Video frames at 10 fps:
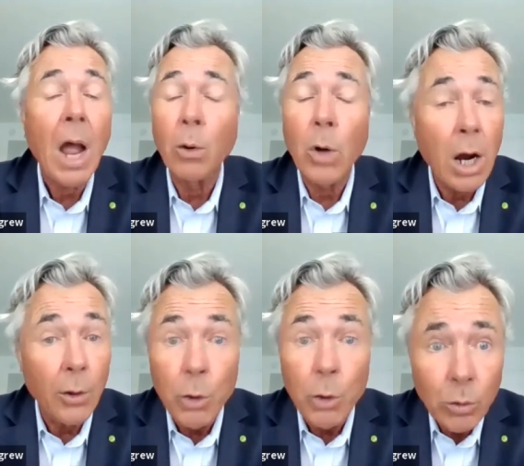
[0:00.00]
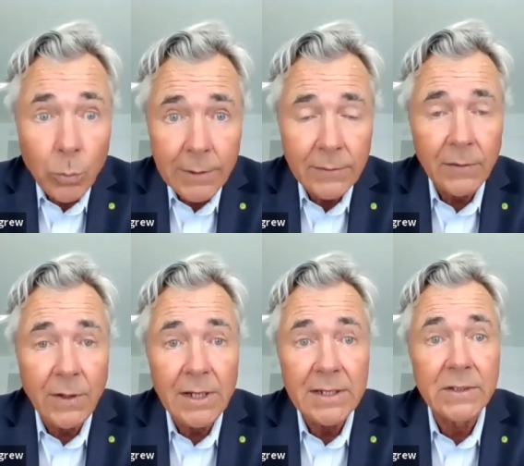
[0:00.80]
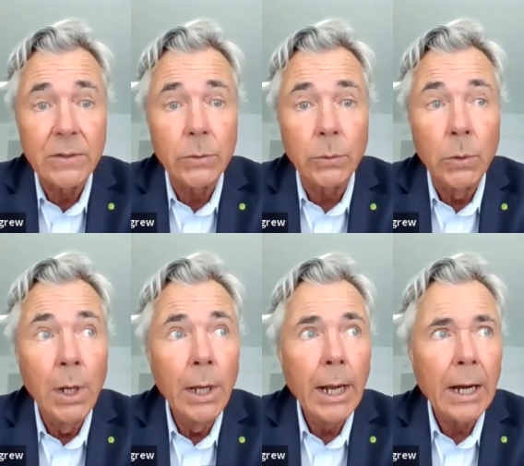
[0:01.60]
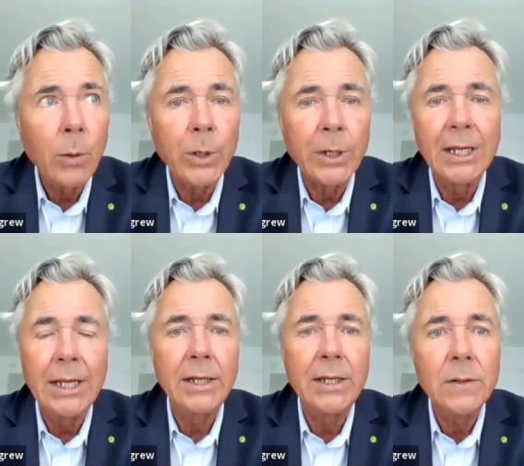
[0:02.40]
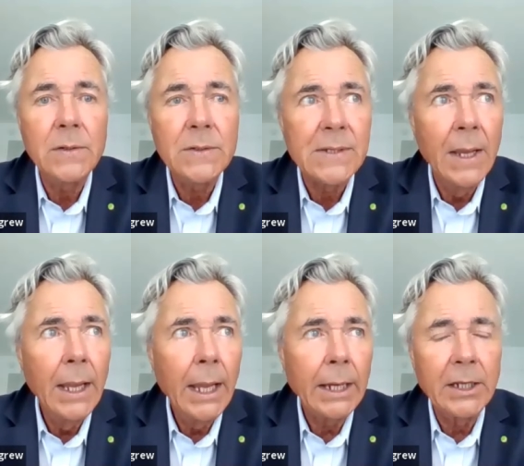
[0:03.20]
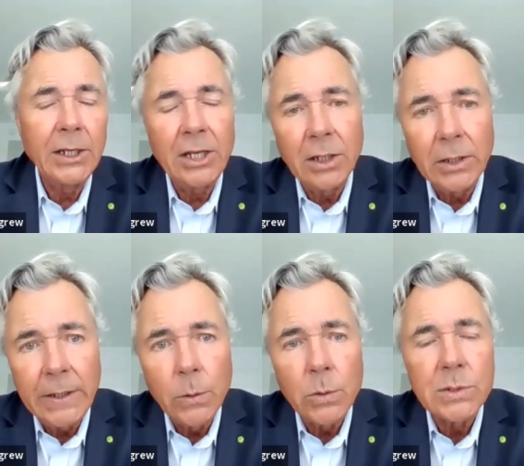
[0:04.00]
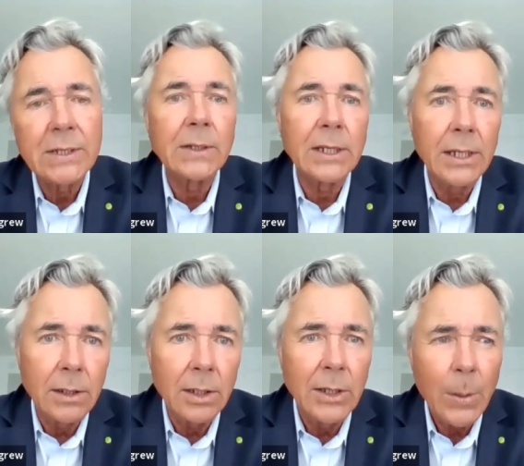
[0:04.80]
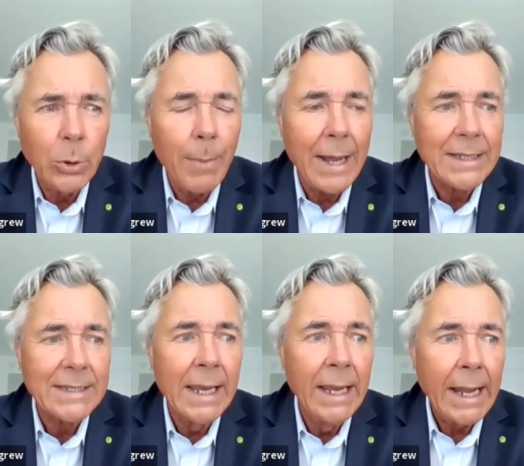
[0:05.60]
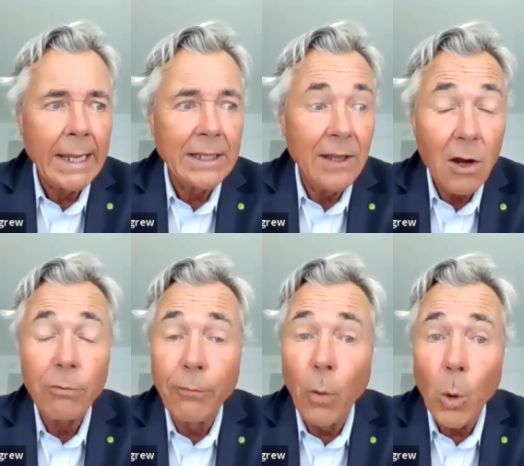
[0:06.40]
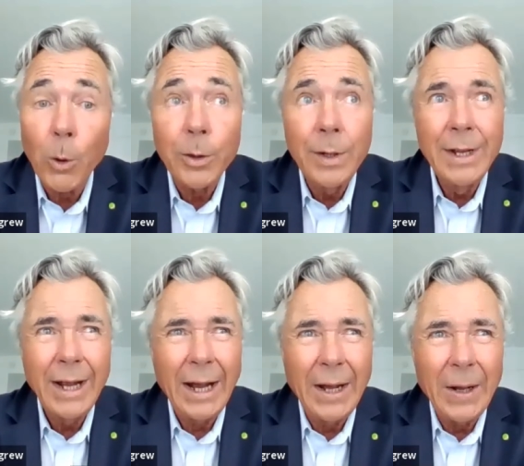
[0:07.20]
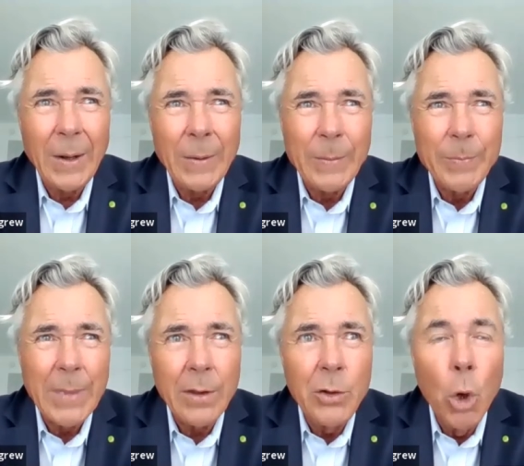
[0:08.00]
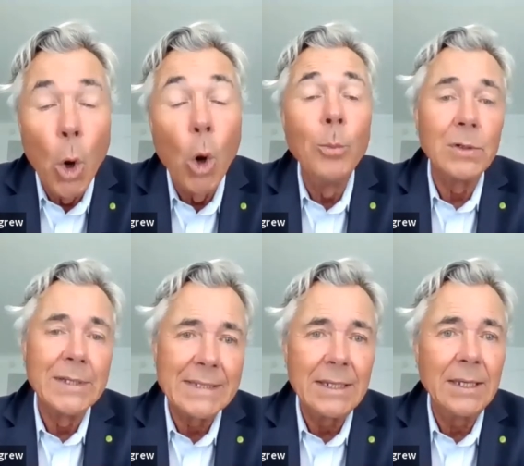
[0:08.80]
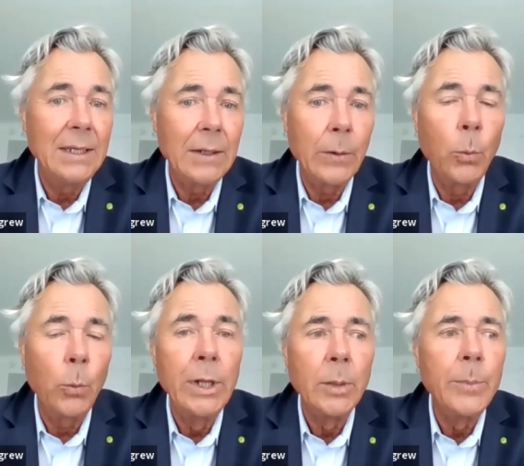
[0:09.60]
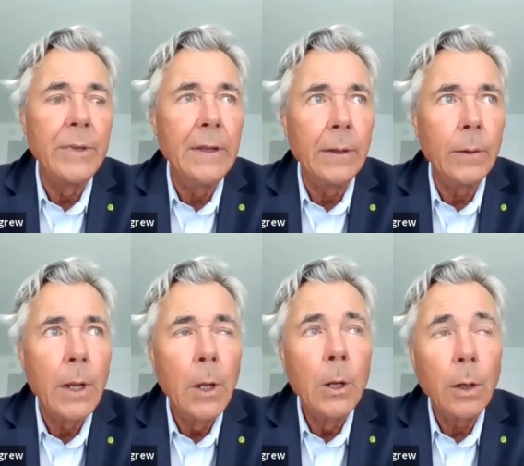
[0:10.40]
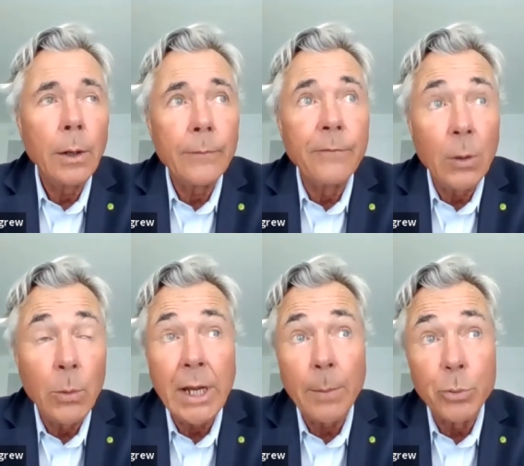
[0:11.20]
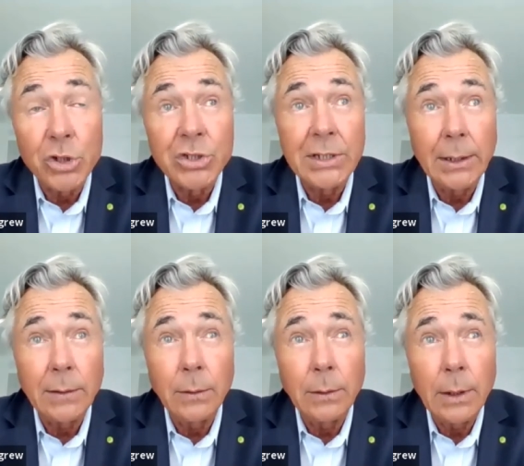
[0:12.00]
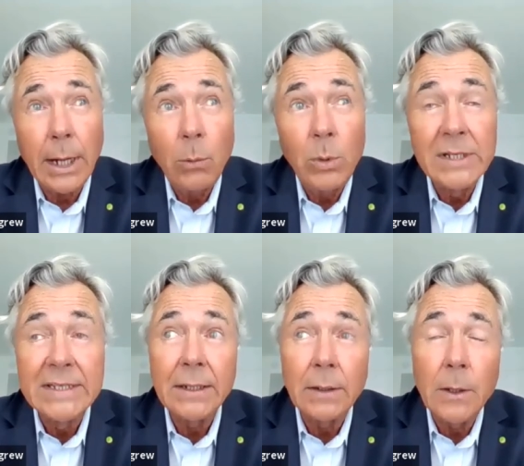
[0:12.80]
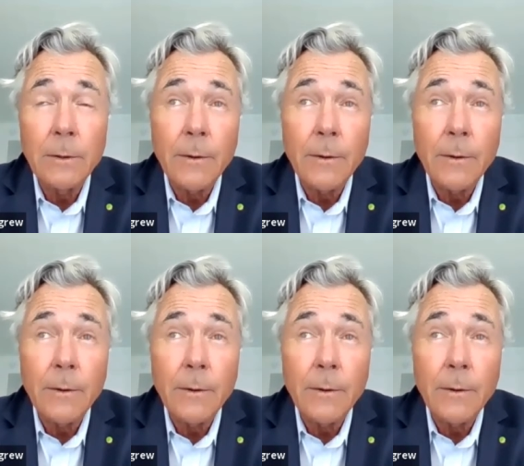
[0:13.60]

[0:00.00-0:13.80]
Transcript: are, are known quantities to our Canadians, uh, Canadian leaders and Canadian diplomats. And therefore, uh, normalcy will be uh, very appreciated. I will say